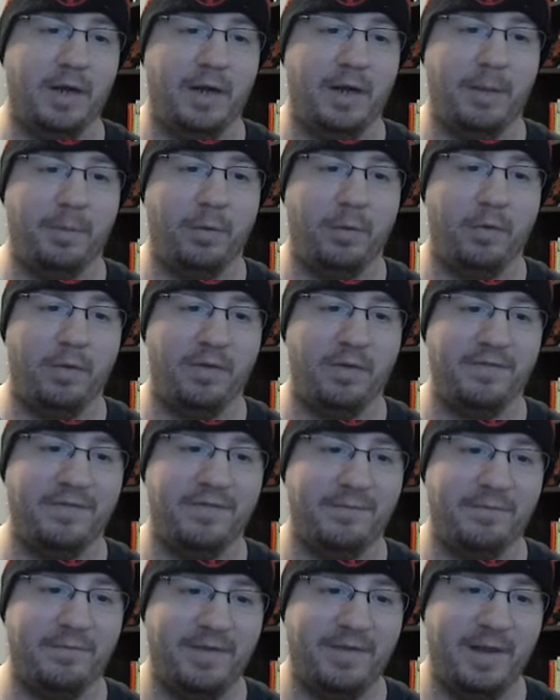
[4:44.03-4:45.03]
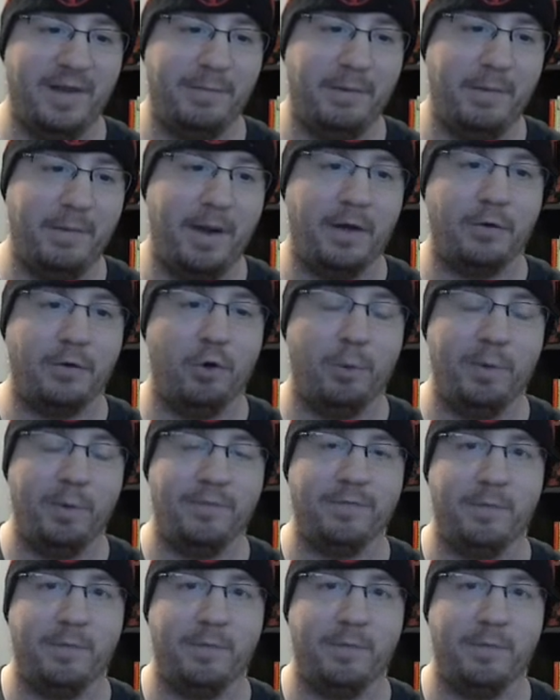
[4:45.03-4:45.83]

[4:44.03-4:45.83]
pull on the VIP banner hoping